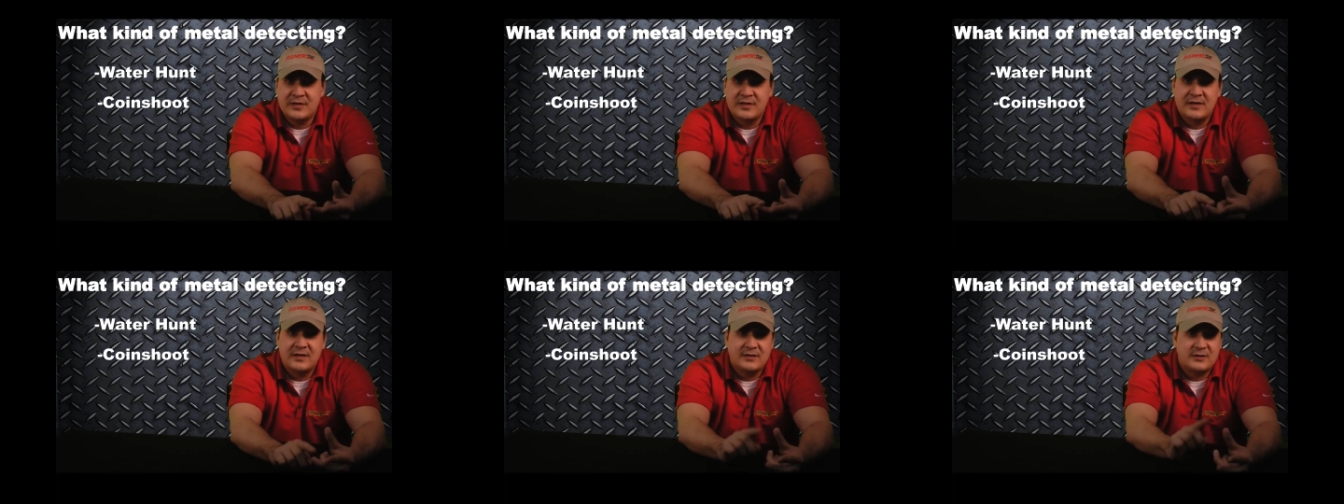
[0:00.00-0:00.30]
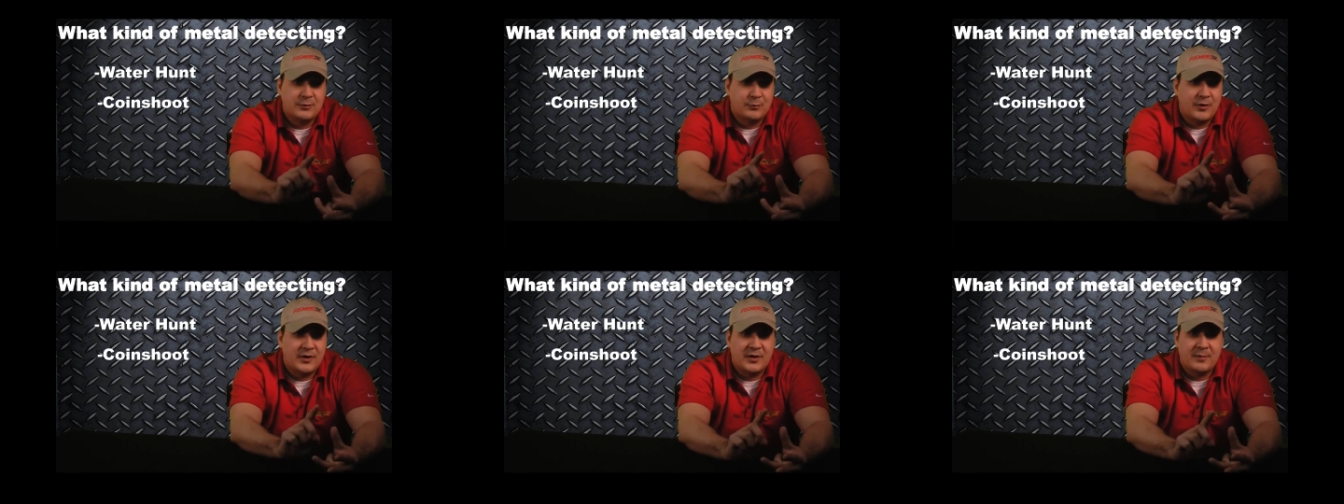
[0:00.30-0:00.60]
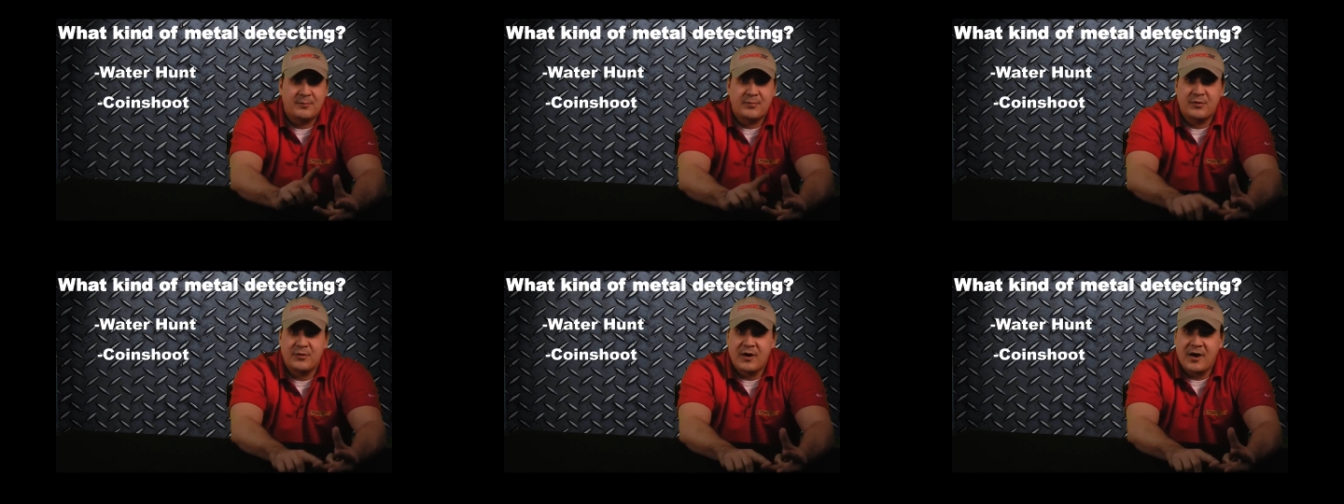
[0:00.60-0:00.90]
Do you
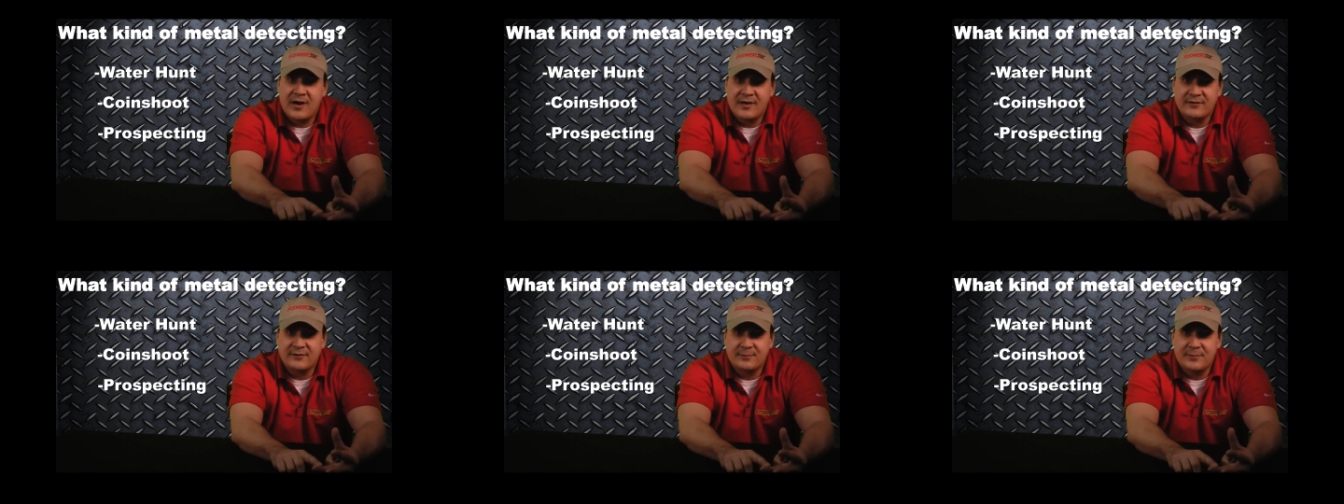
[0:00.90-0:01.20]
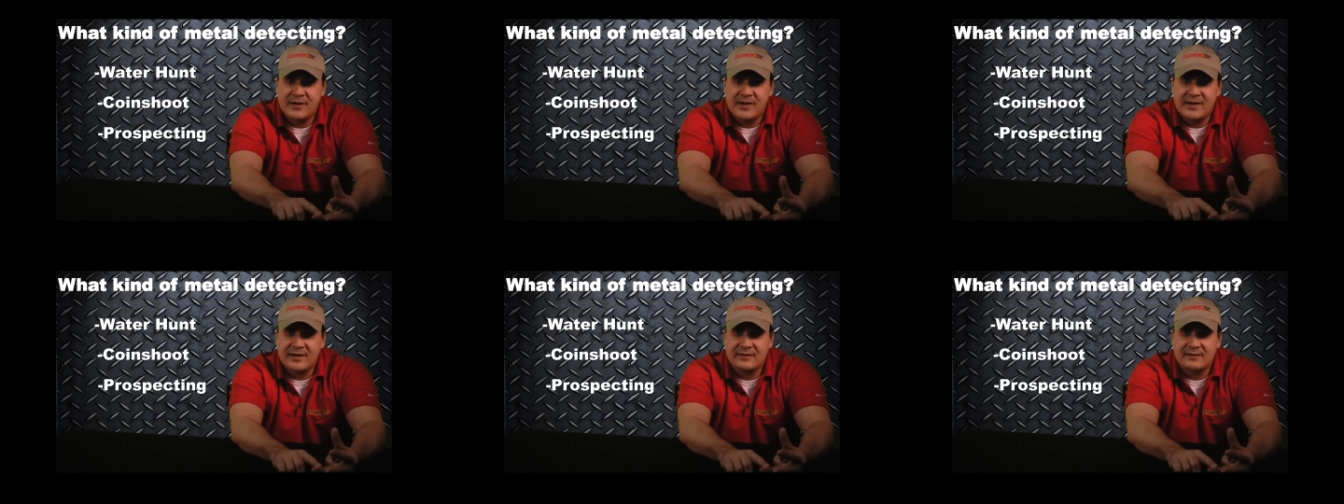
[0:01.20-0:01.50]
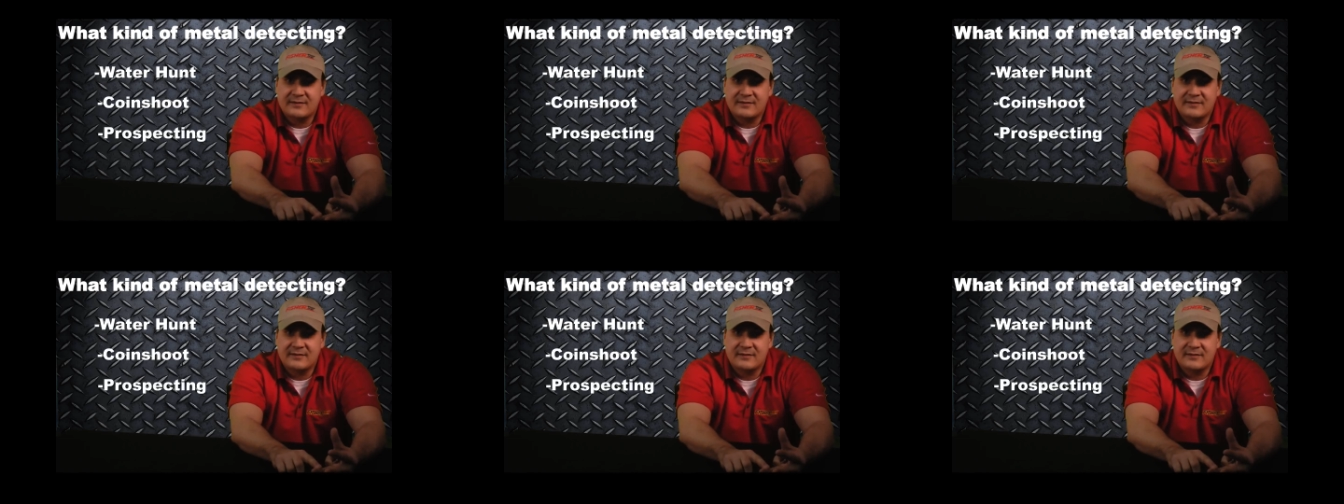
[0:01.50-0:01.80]
want to
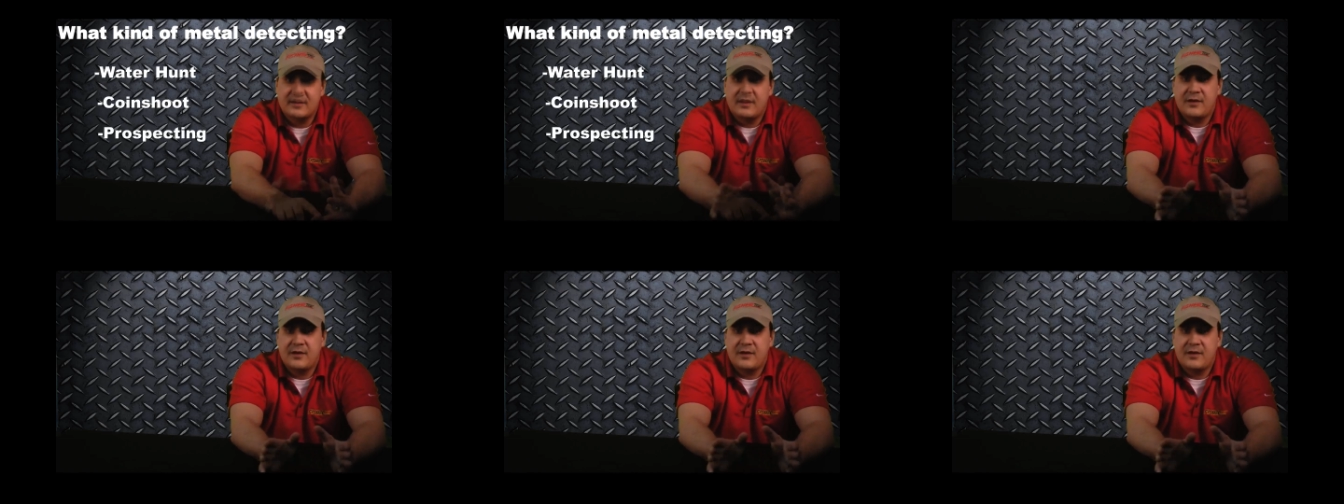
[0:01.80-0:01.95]
prospect?